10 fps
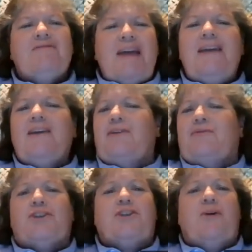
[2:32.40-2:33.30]
Thank you
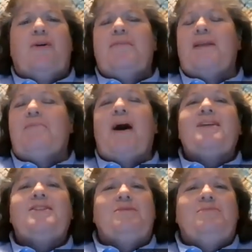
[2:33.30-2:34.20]
for showing me the
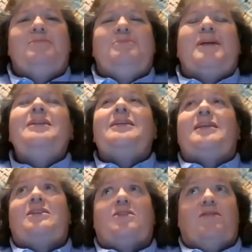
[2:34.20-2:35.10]
possibilities